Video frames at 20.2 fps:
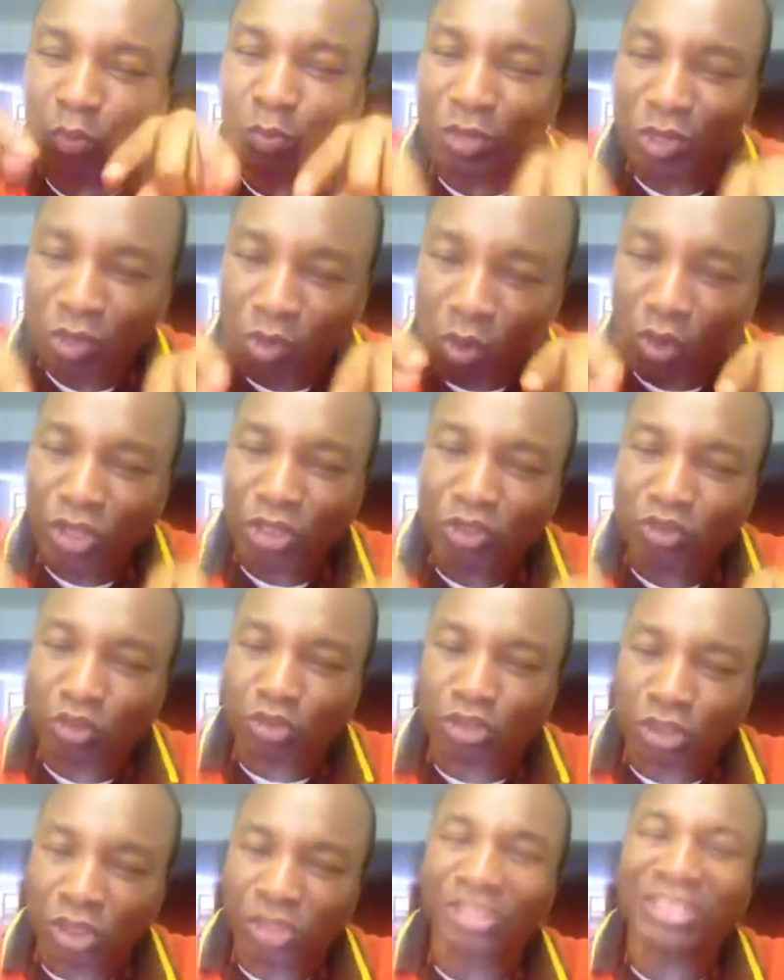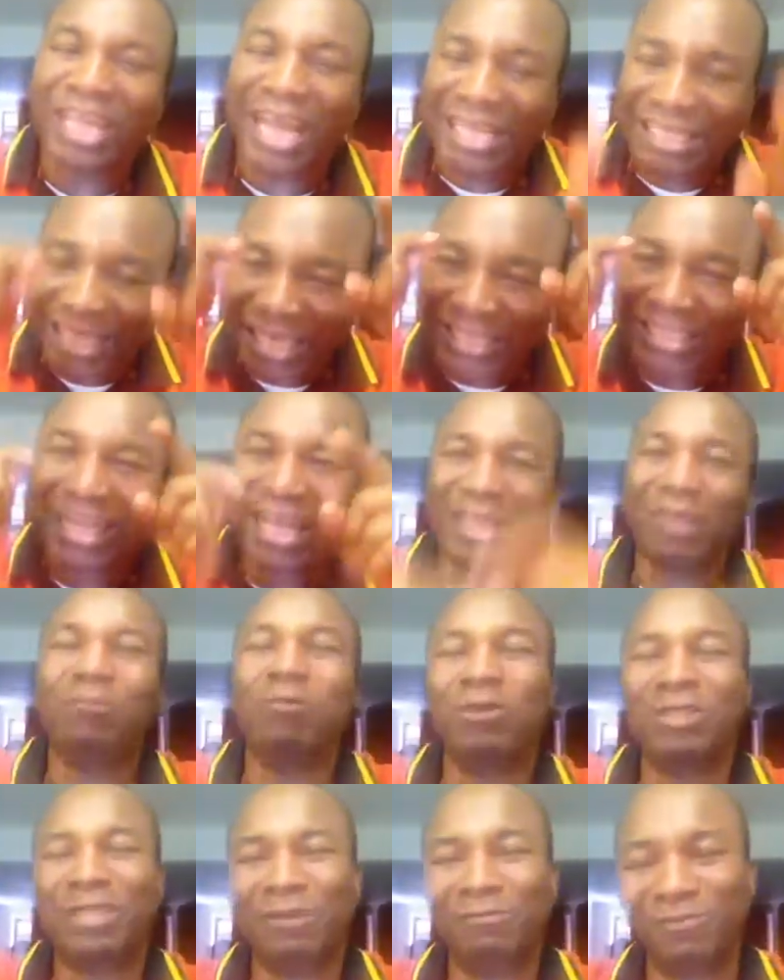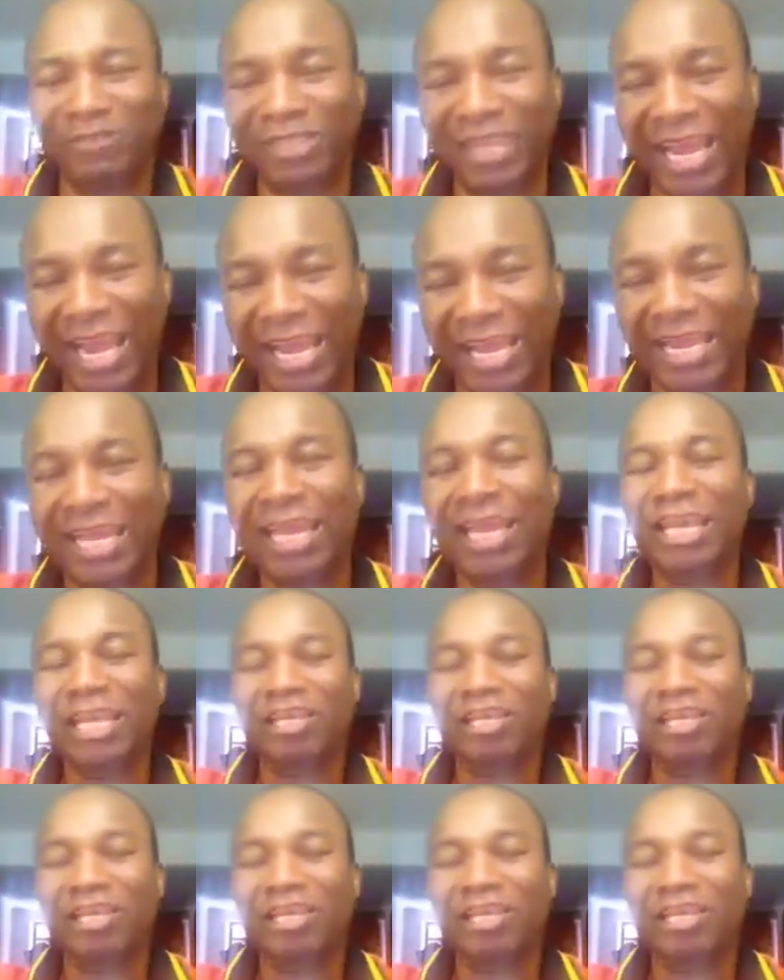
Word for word: be going to church. That's exactly what I'm saying.